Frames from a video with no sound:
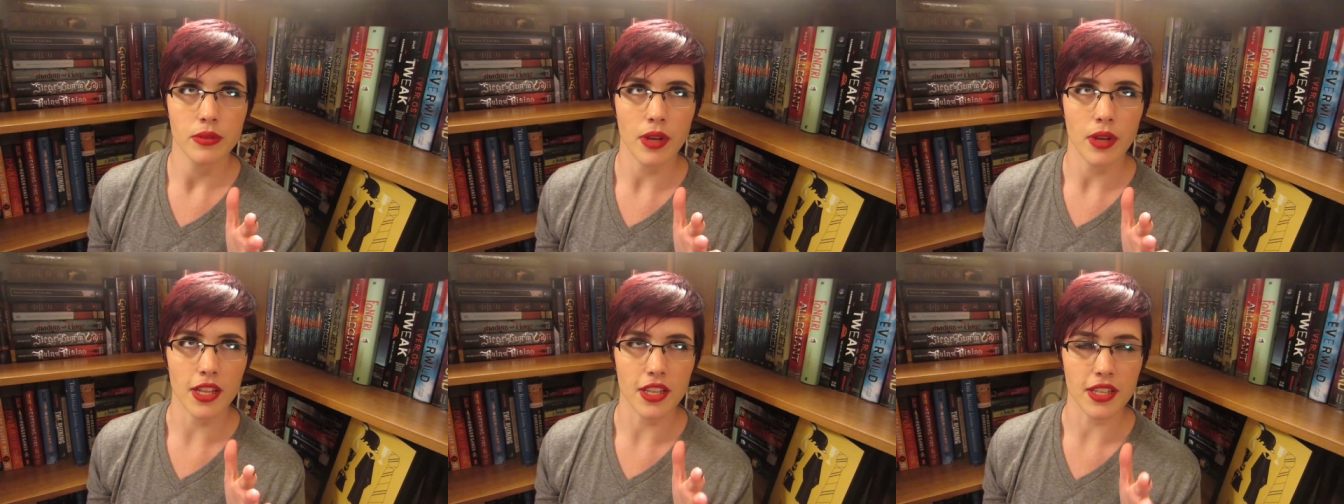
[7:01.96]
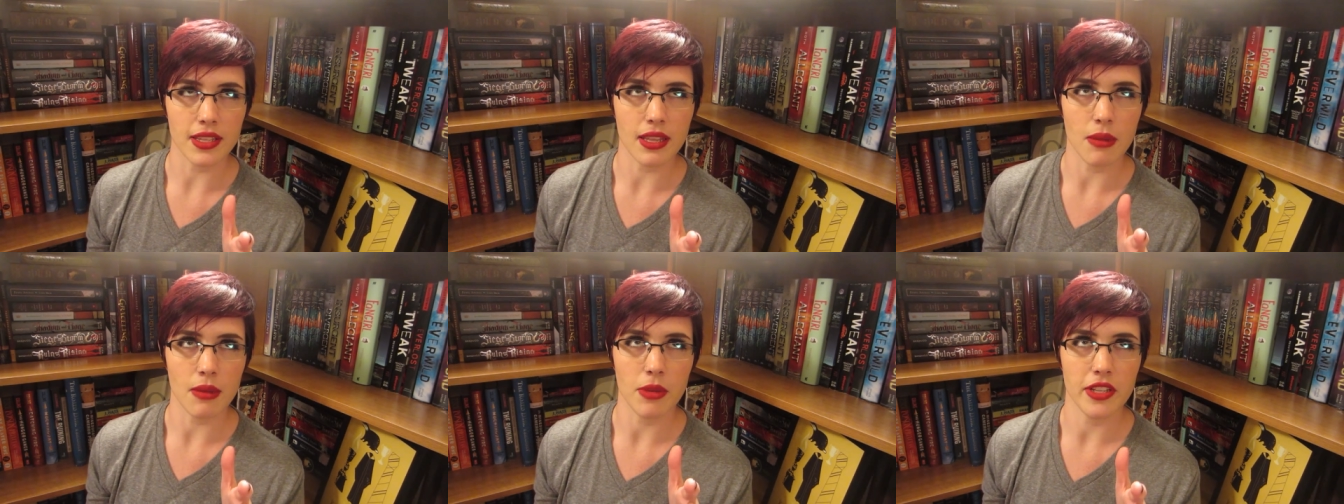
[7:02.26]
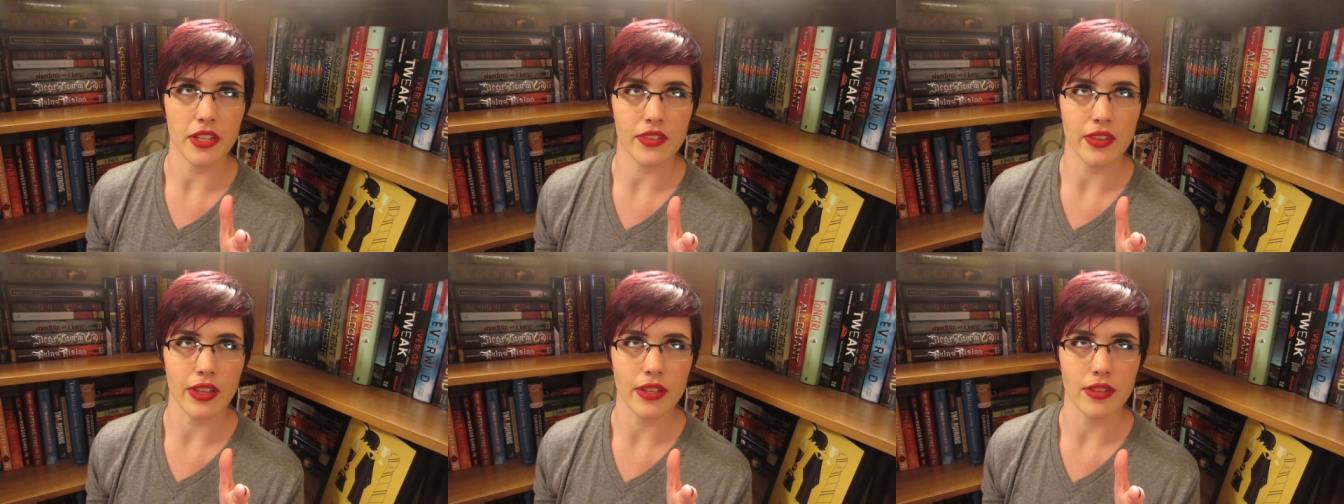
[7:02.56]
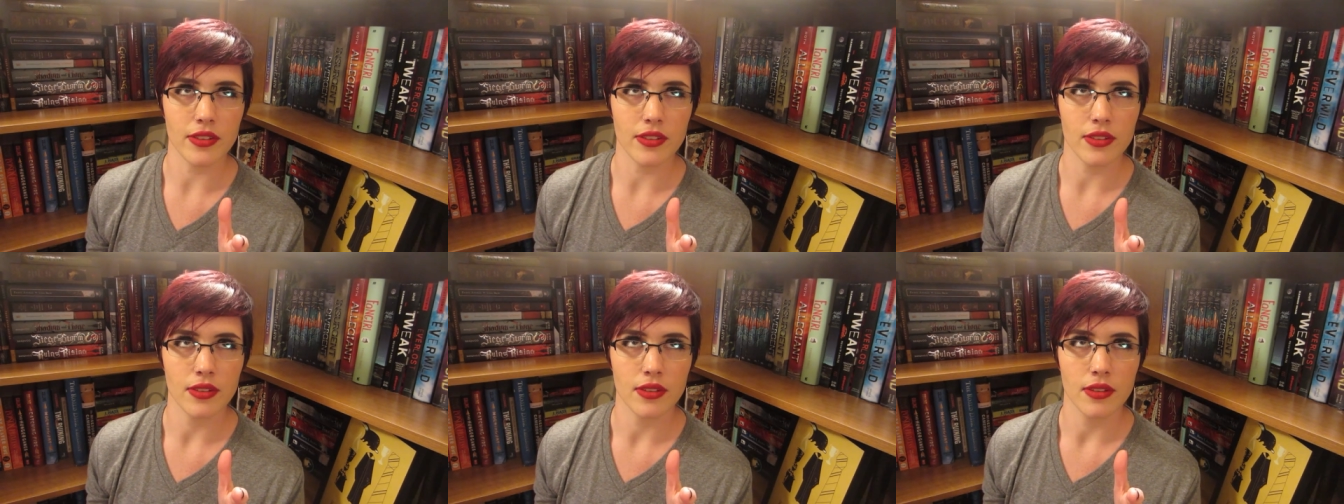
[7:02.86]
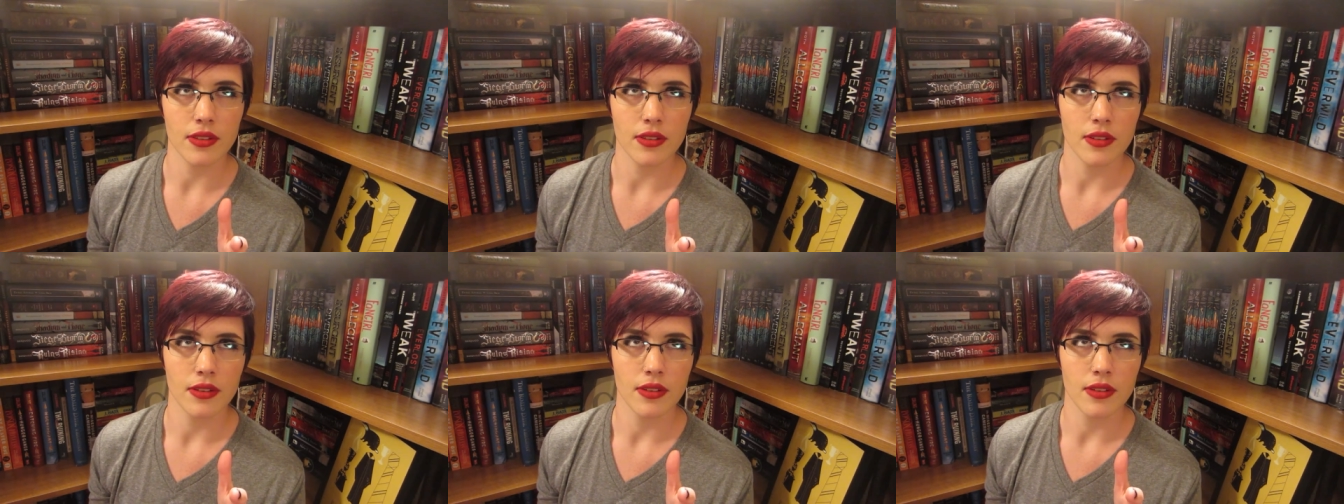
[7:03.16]
i think that made sense
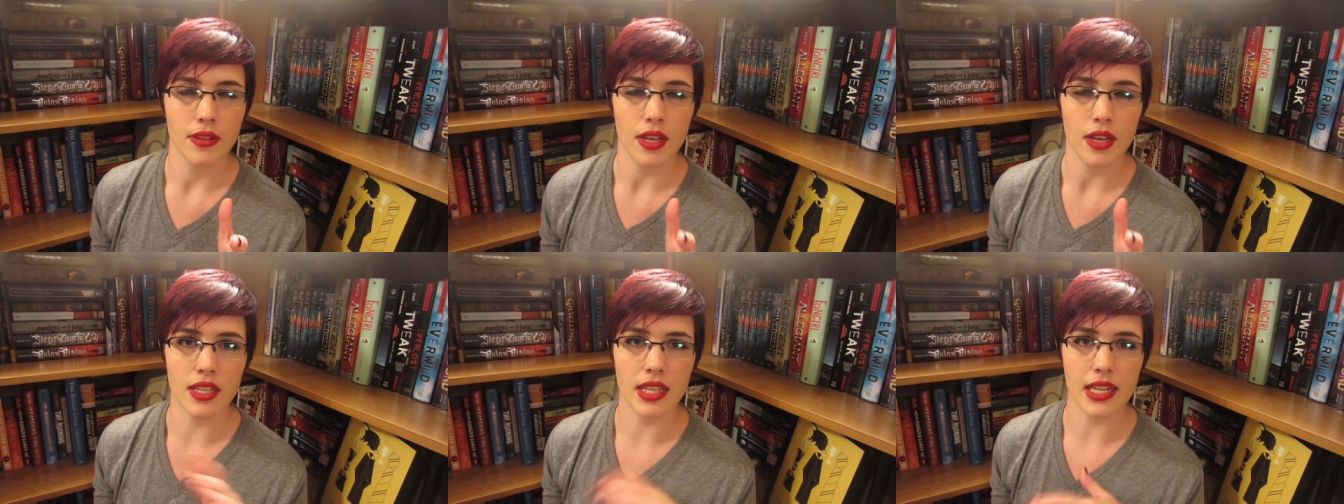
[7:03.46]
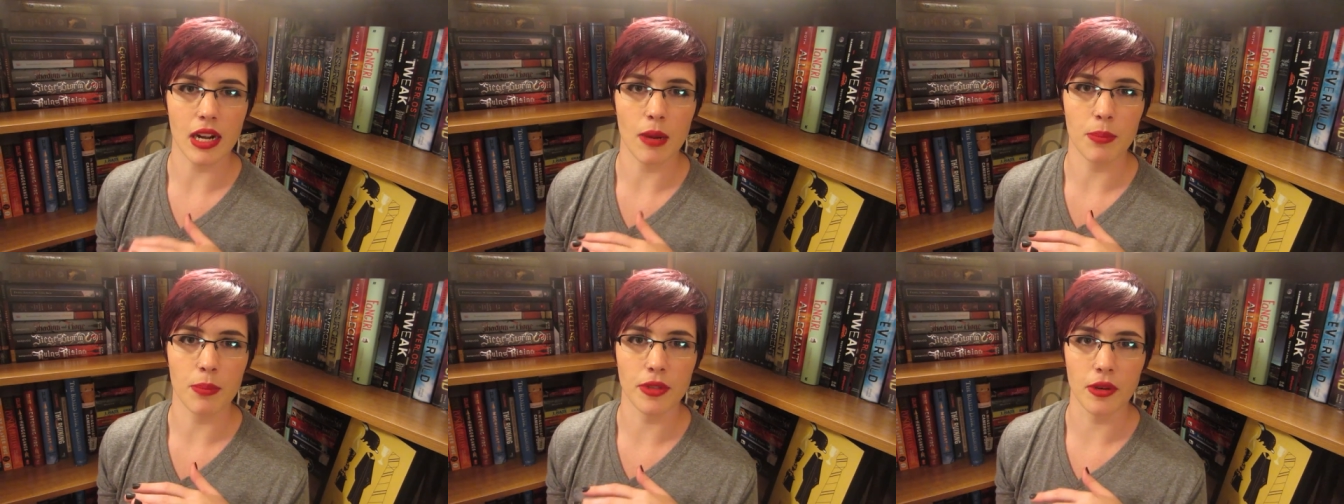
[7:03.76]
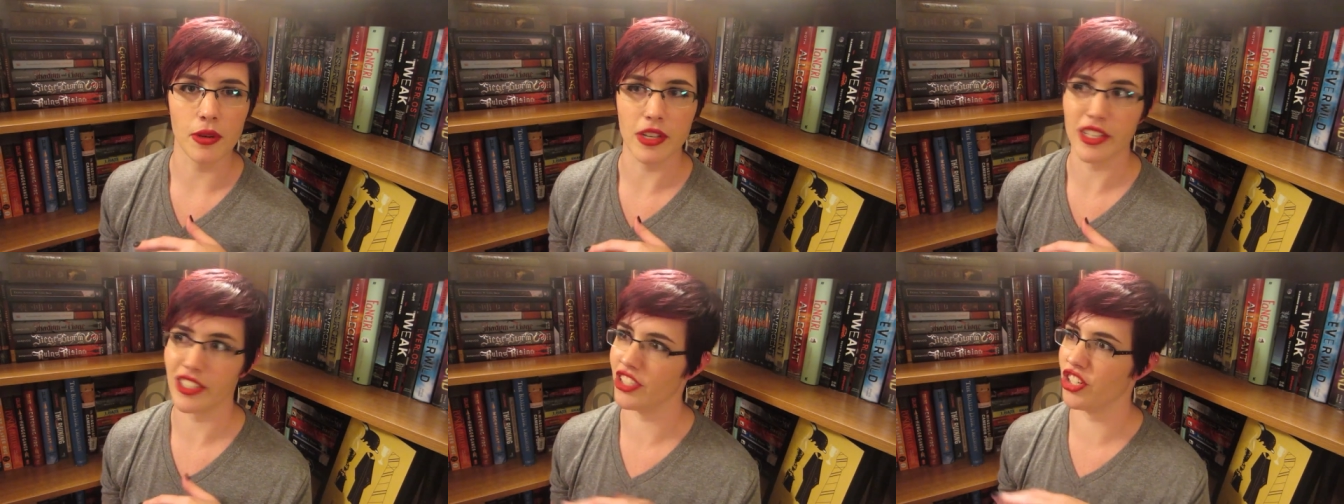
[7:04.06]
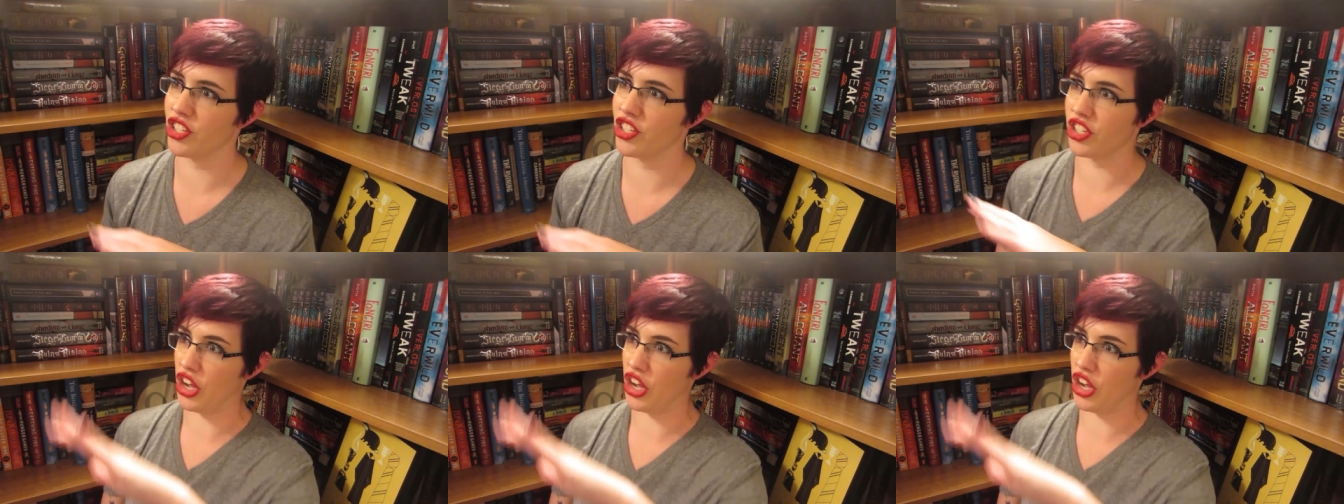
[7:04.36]
and then uploading is just